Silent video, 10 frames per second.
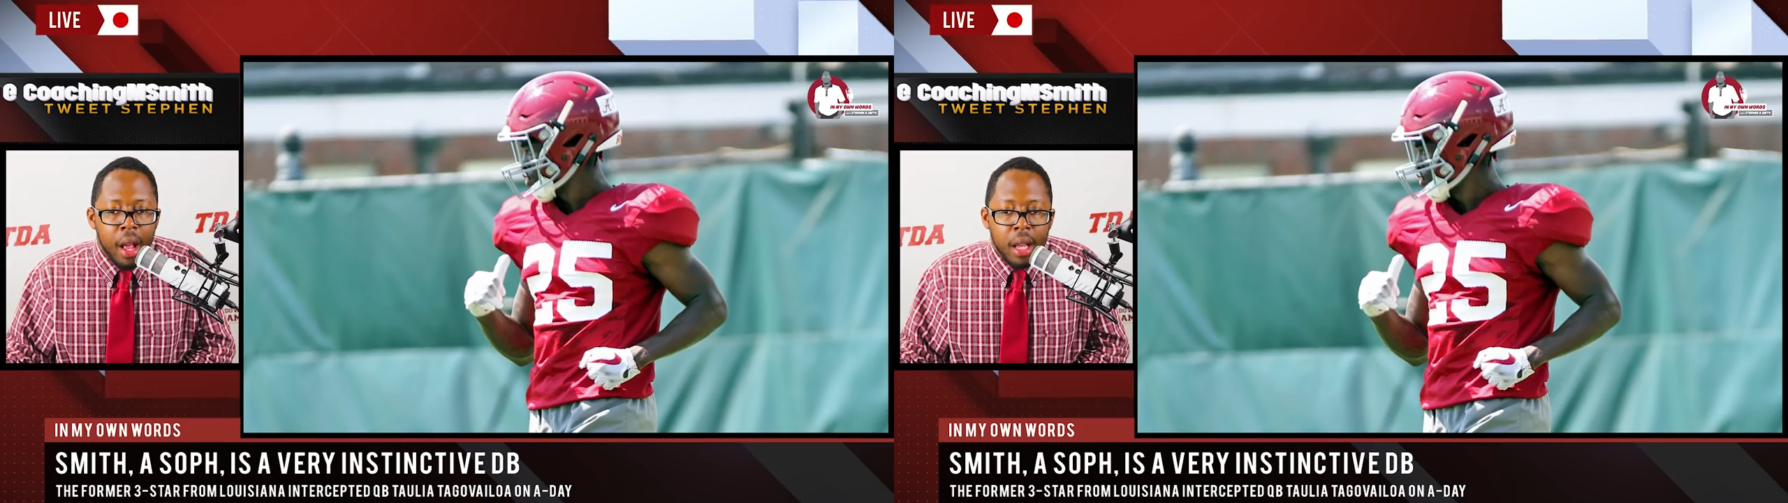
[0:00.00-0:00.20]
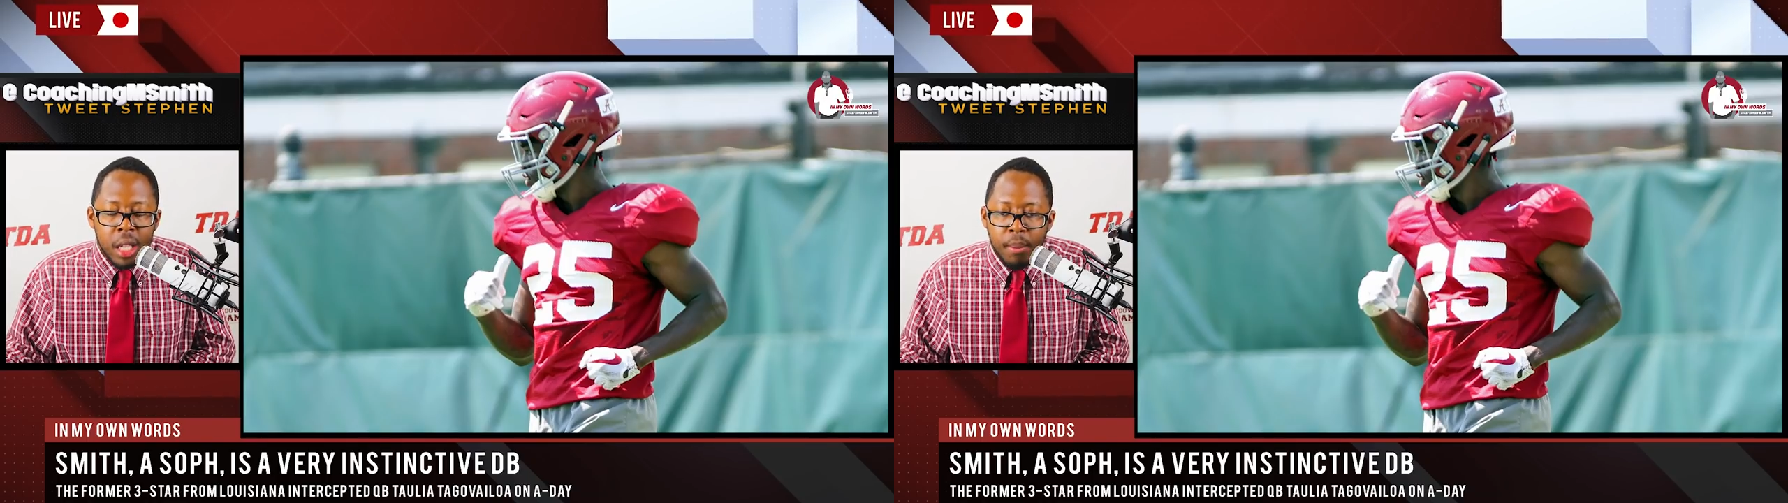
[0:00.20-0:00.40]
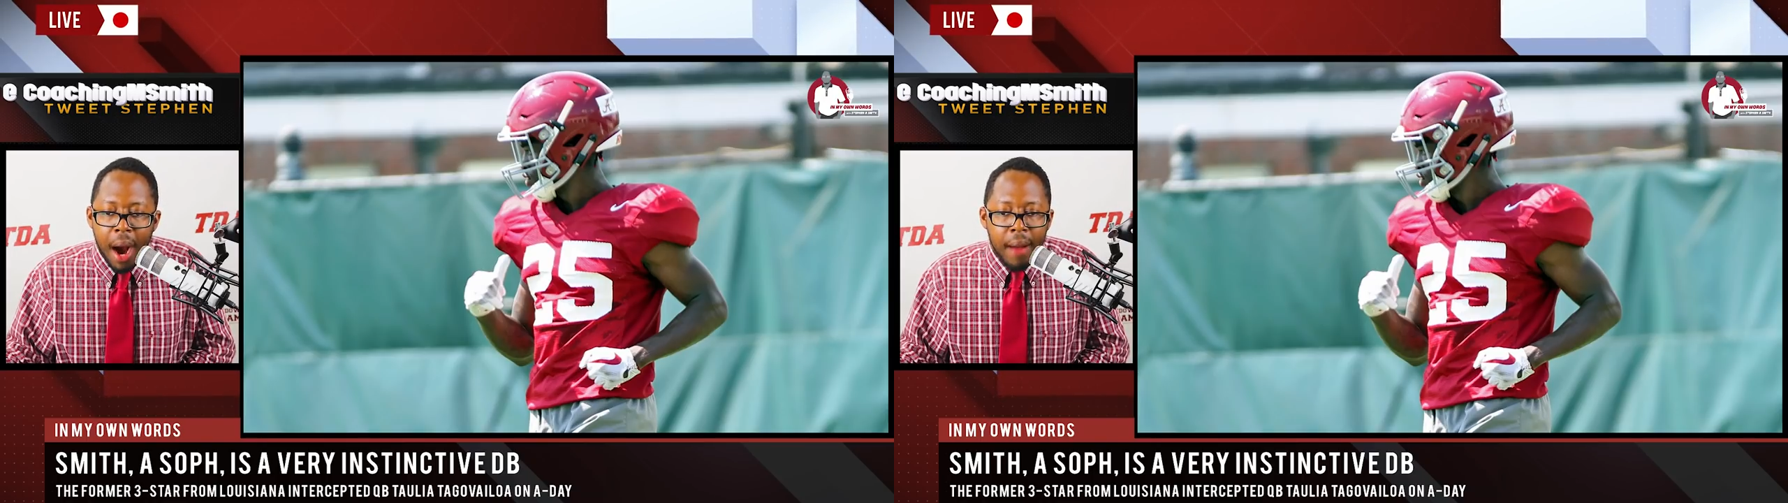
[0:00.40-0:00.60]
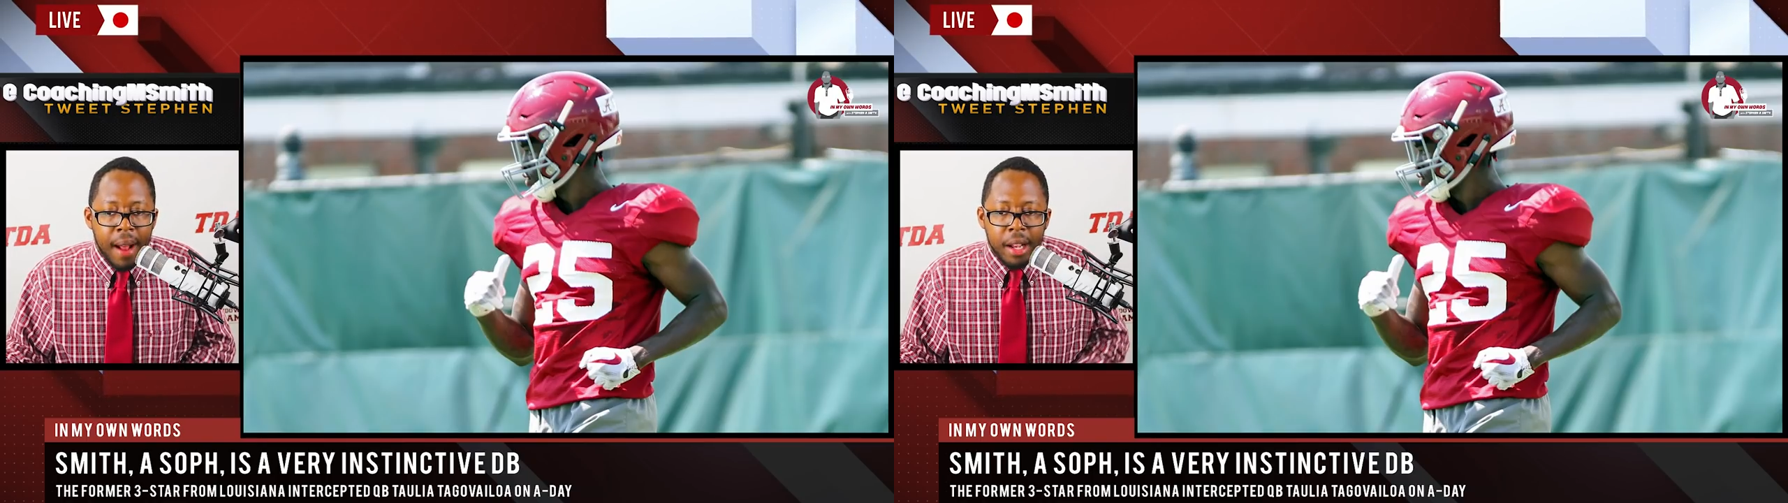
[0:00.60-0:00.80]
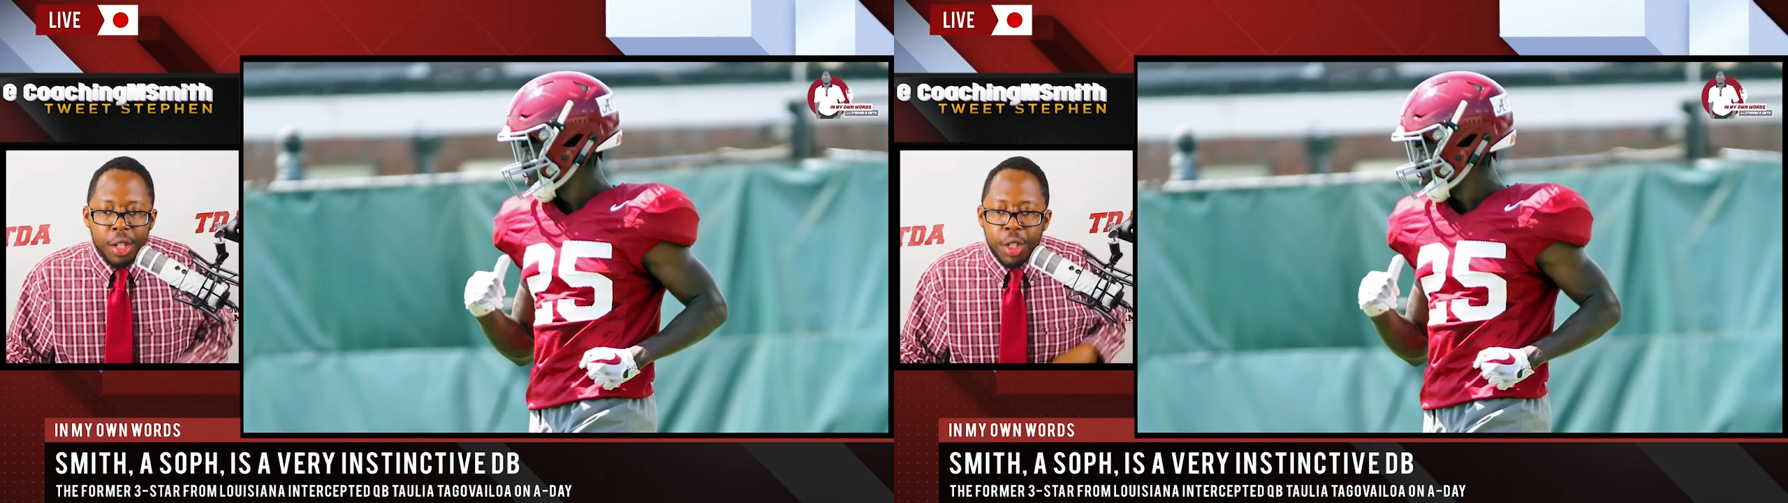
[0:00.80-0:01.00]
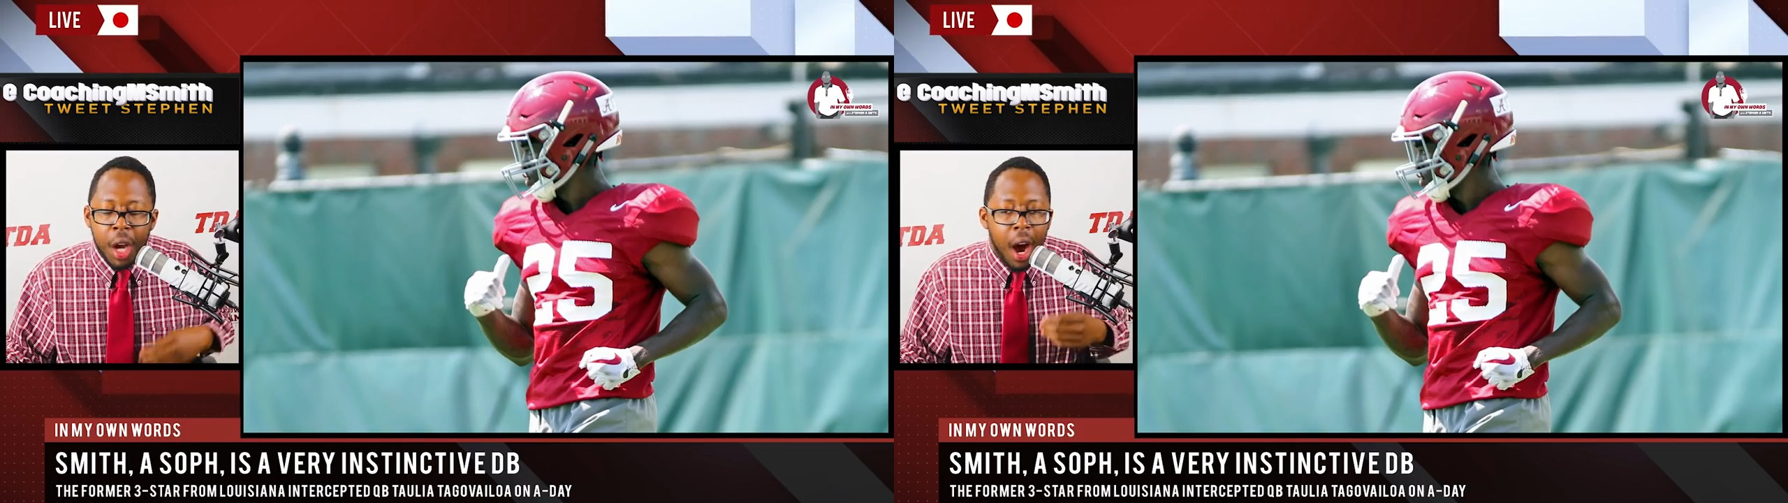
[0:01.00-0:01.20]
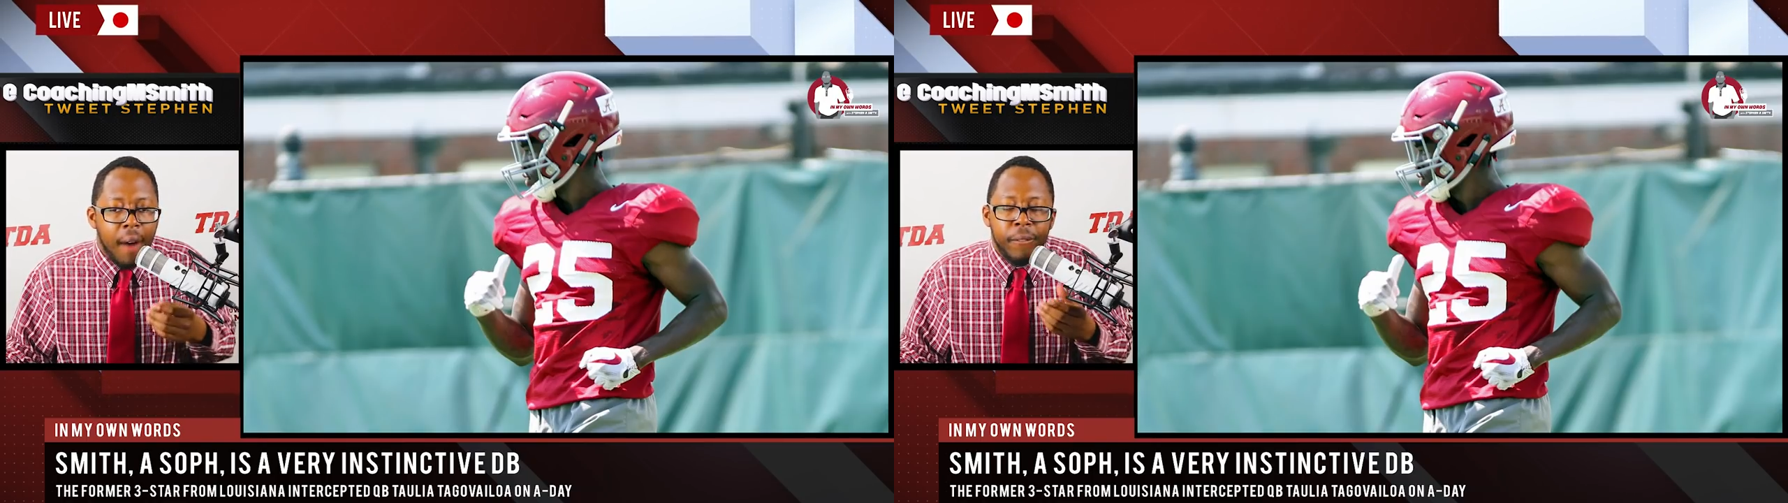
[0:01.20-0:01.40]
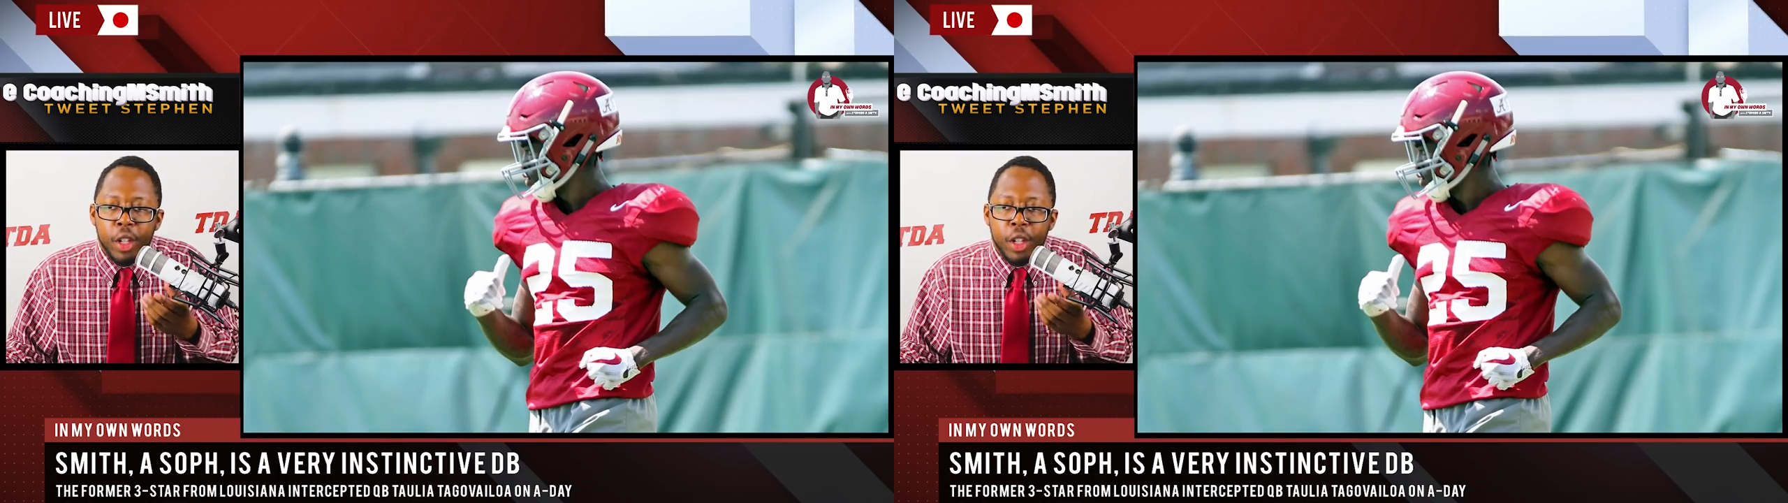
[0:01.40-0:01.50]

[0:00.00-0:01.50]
Somebody that is tough